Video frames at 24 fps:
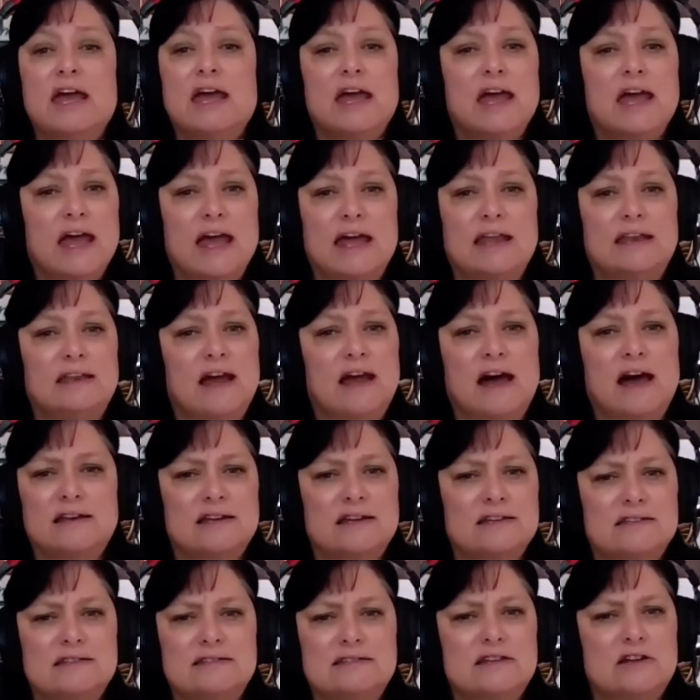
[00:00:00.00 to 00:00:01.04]
And not
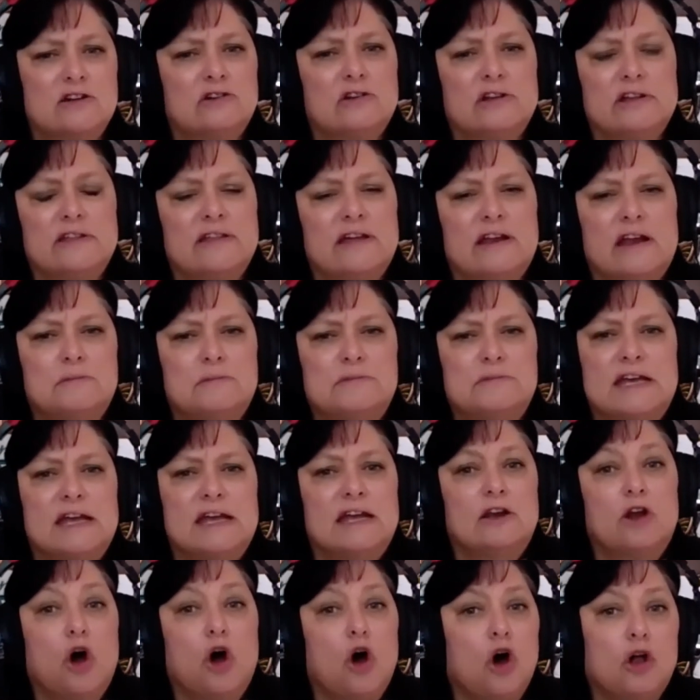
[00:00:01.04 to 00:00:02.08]
necessarily that I'm
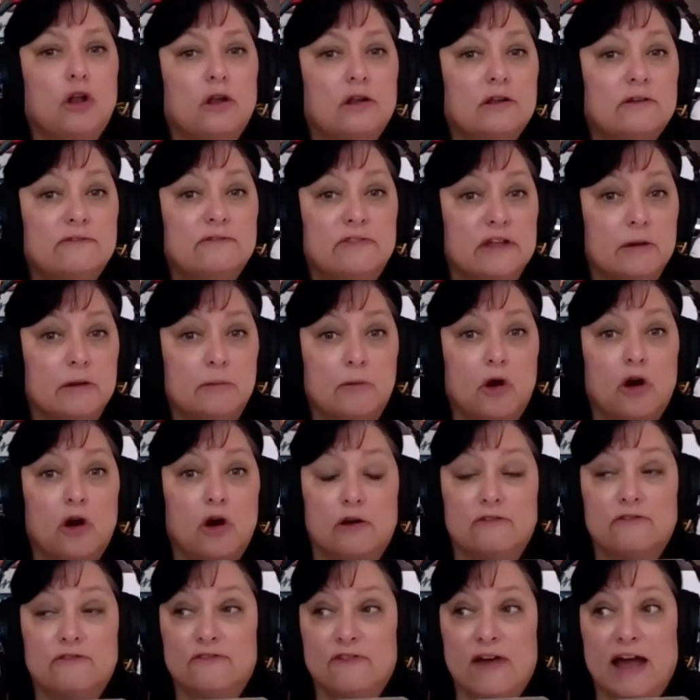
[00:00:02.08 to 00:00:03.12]
saying all of them
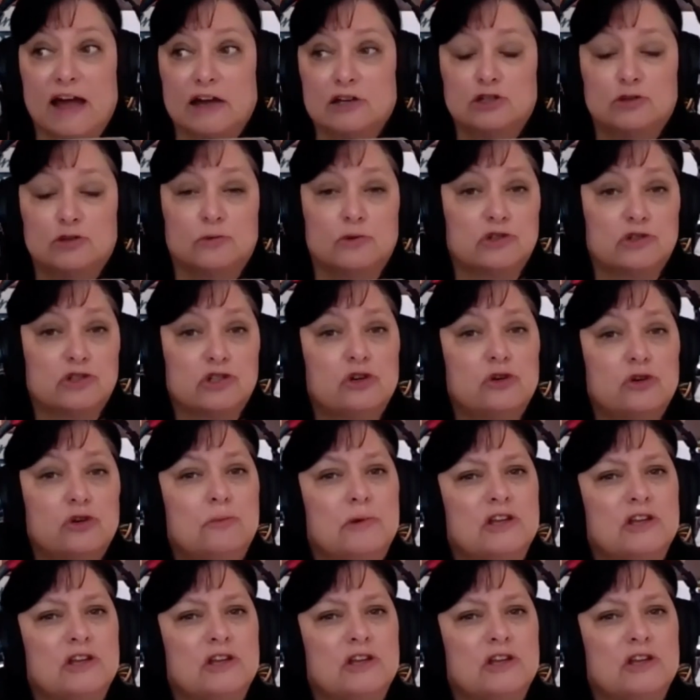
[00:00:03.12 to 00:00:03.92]
are factual too,